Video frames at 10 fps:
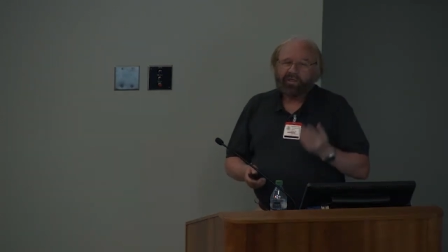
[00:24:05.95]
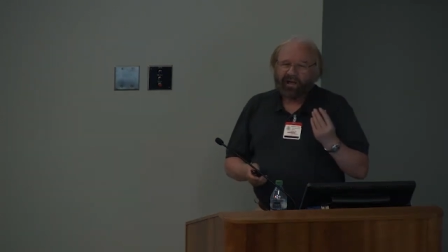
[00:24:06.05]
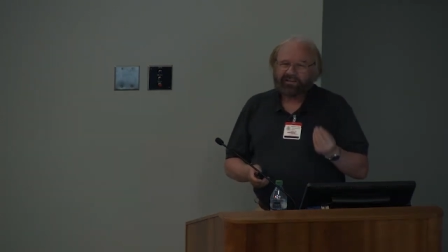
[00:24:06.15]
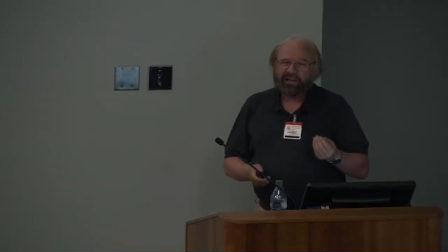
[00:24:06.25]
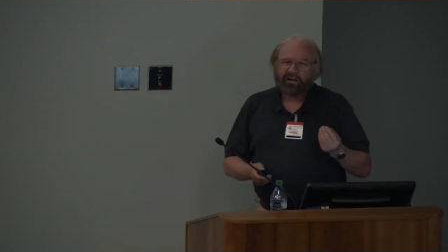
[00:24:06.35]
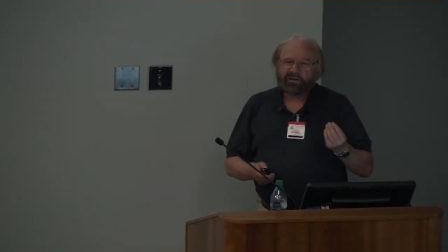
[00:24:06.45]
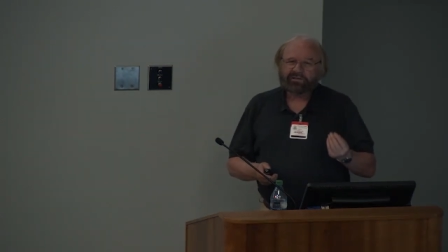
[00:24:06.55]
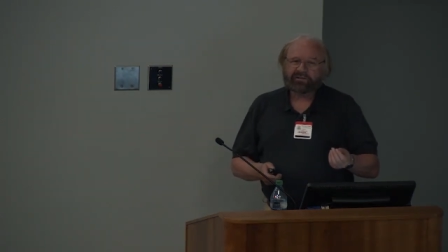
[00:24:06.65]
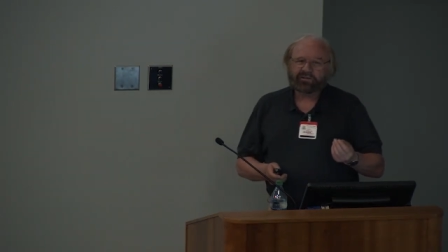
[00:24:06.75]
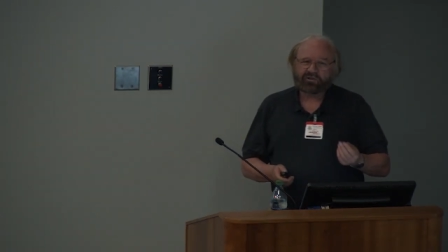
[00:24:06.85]
That's how
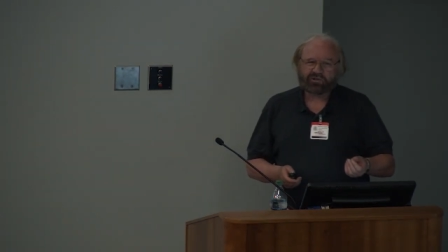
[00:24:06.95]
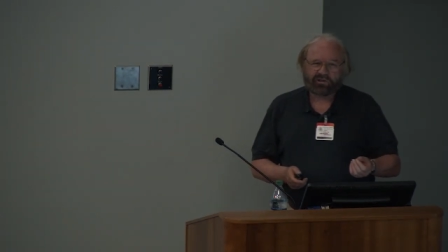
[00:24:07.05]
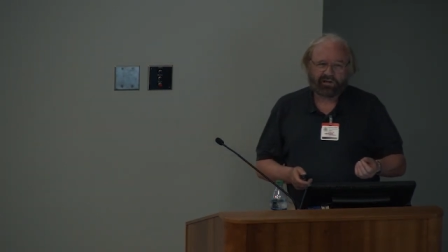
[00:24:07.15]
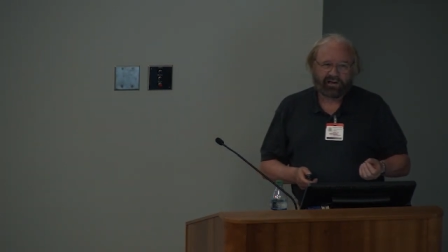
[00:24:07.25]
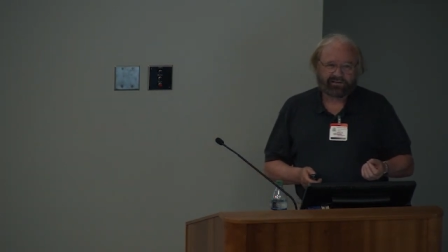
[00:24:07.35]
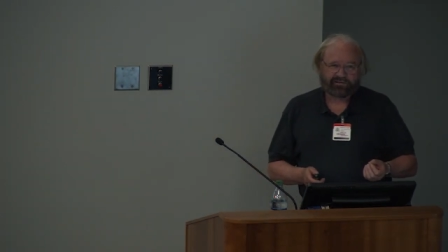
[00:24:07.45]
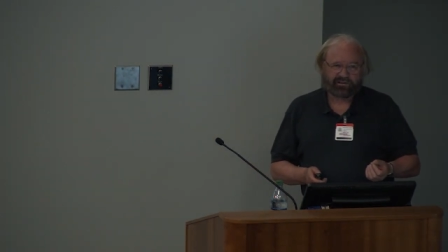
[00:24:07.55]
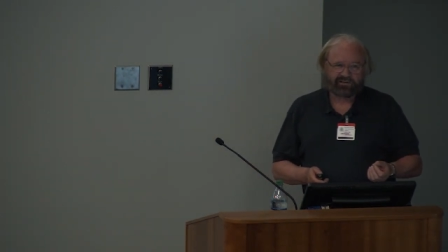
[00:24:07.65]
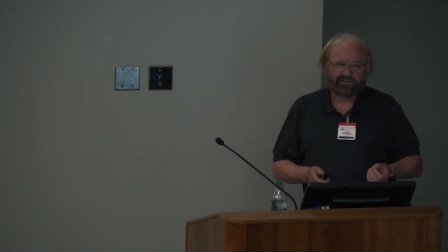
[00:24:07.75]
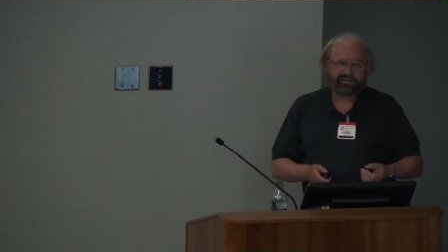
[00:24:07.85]
institutionalized
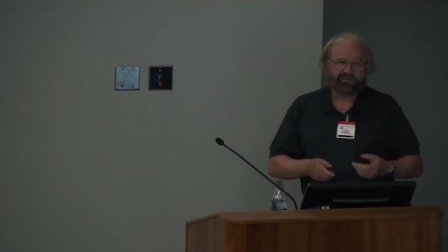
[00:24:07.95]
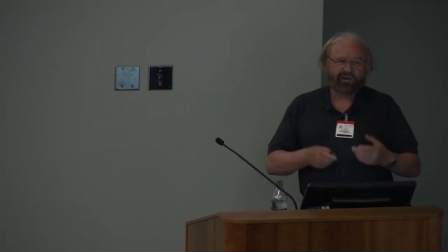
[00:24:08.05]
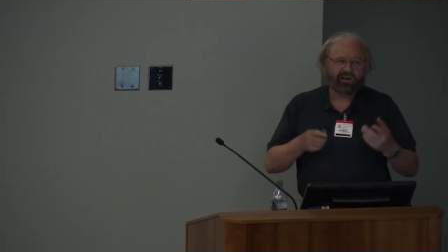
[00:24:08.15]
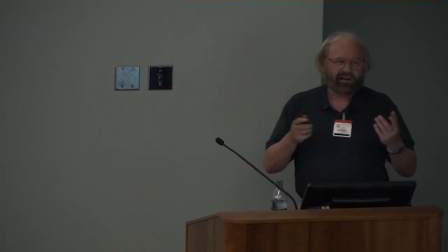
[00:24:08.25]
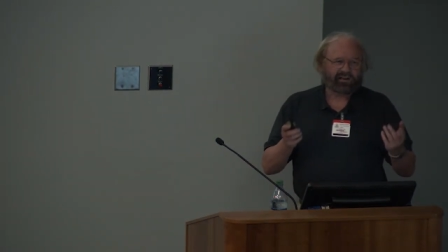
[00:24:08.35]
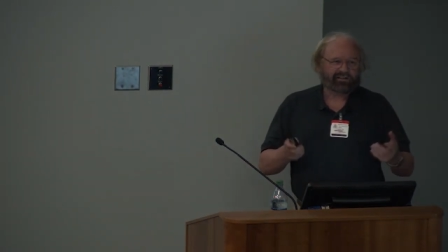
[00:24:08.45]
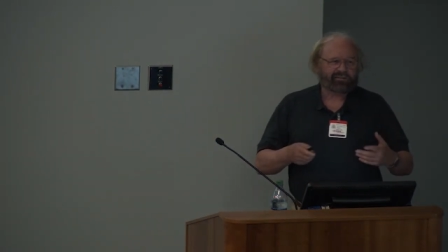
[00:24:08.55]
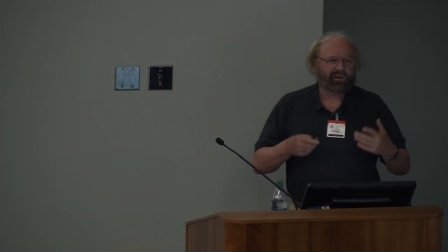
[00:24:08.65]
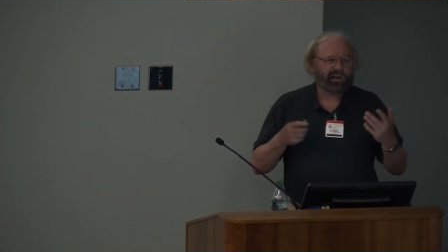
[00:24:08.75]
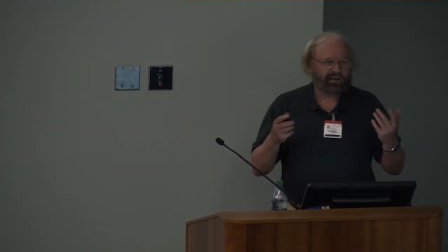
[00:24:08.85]
it is. even, it's
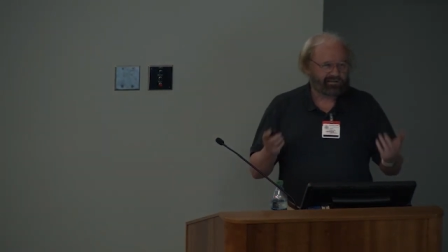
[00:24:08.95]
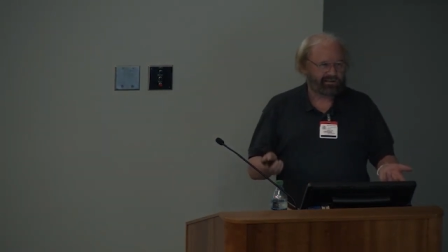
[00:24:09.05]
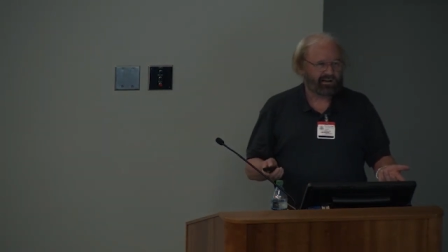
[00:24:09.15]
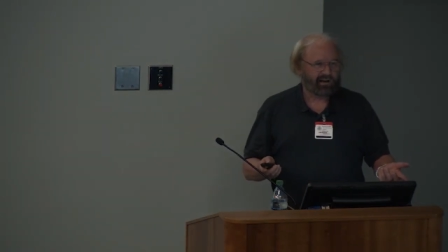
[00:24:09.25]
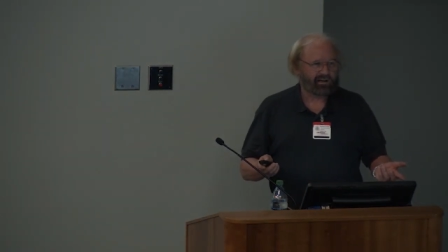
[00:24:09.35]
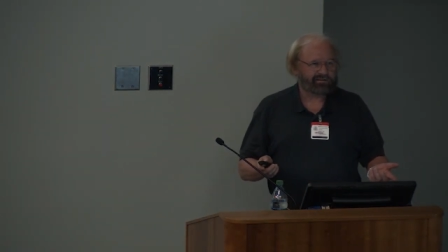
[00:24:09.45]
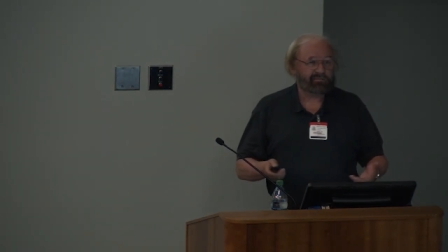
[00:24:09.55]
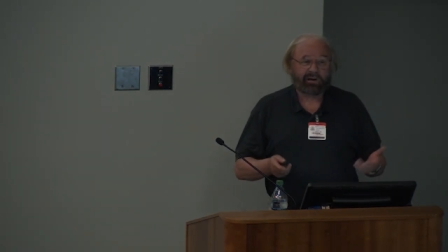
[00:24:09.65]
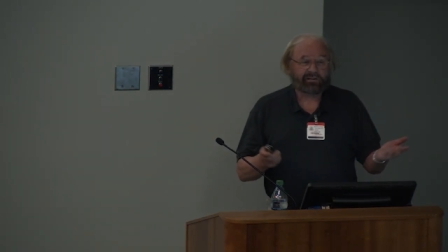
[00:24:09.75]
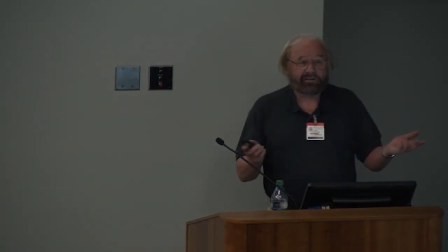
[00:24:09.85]
even lexicalized
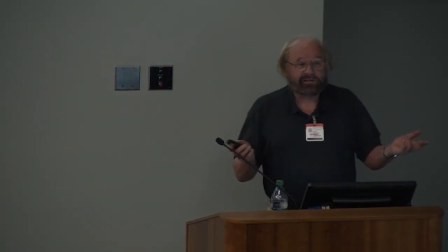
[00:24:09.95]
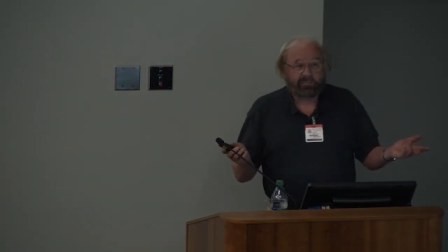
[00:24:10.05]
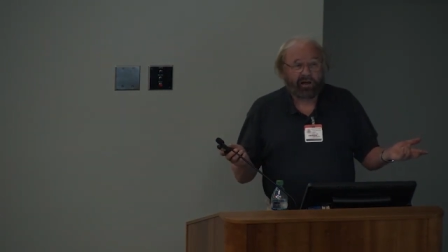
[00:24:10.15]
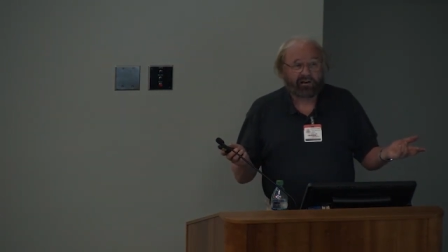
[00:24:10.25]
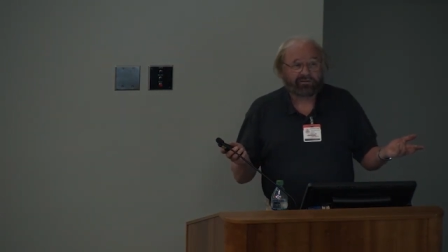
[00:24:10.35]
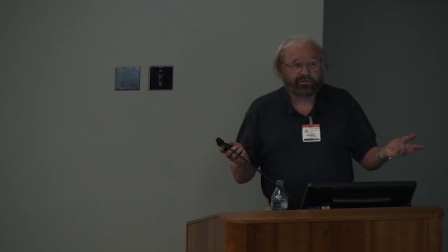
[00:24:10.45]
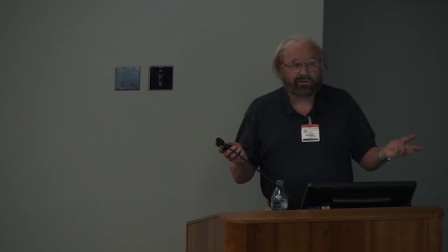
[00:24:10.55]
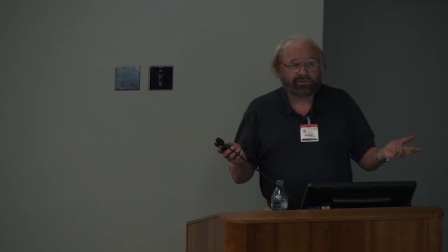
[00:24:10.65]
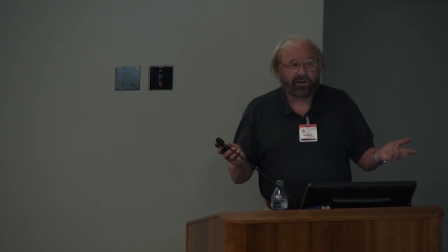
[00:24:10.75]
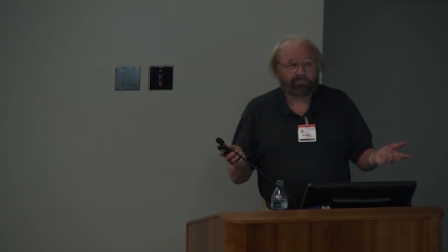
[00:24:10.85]
in Mexican Spanish, for
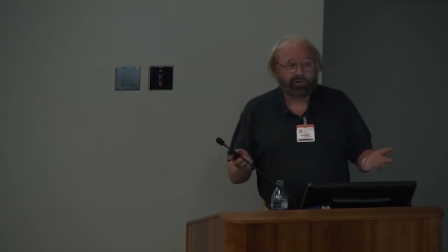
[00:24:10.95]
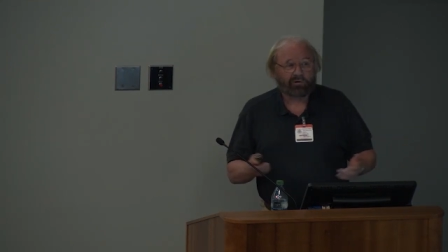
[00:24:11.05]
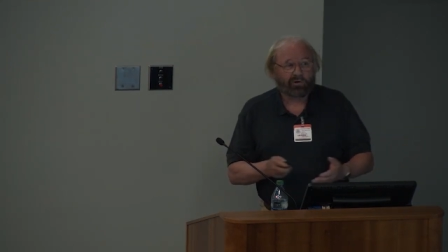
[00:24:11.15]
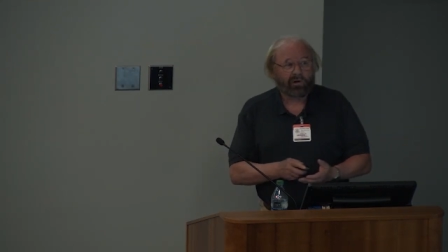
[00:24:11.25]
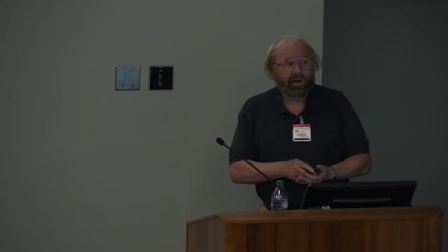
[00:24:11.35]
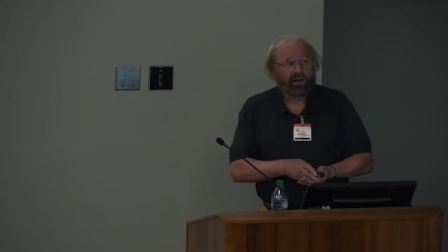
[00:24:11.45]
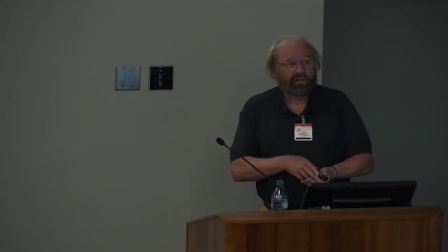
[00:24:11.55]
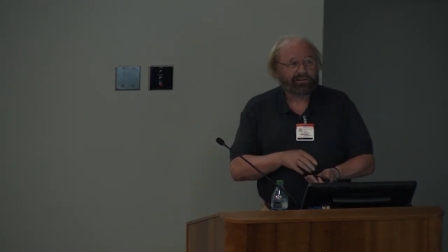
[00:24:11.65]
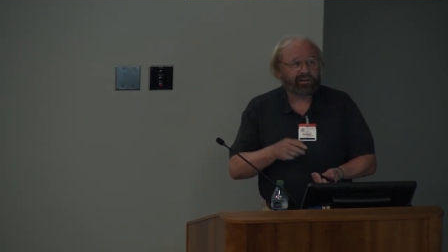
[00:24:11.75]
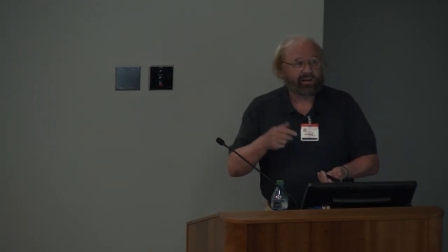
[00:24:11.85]
example, you know,
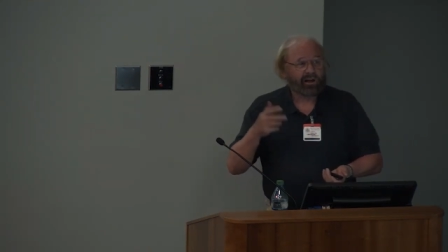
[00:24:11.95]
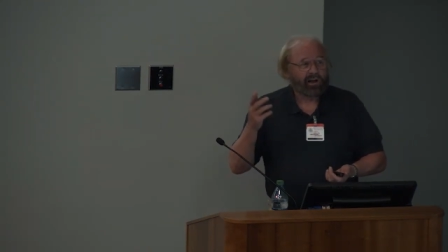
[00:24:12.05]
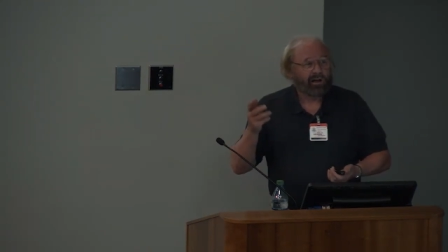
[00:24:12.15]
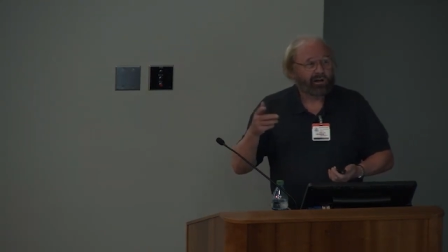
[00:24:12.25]
they say,